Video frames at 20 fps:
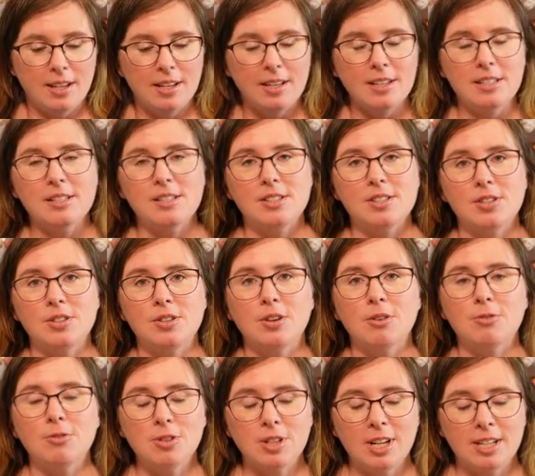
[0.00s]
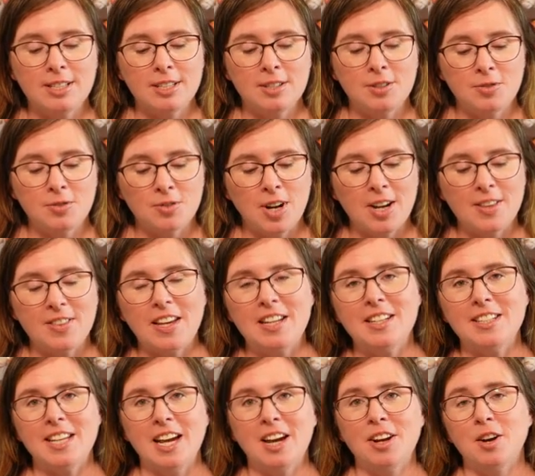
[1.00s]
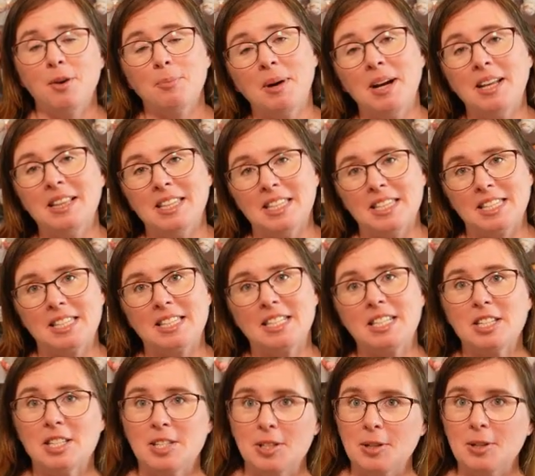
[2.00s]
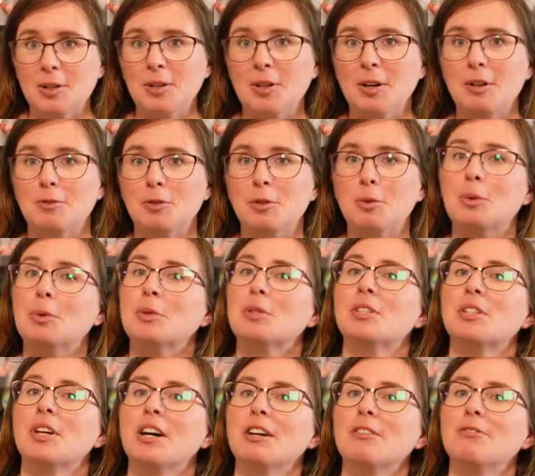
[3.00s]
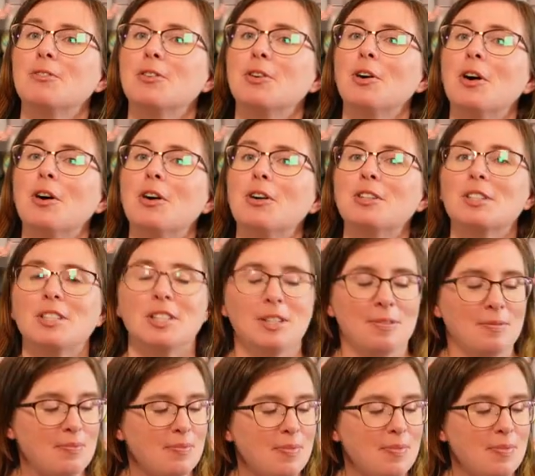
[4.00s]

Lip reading: is novel. I didn't write that down on my list, so of course I forgot.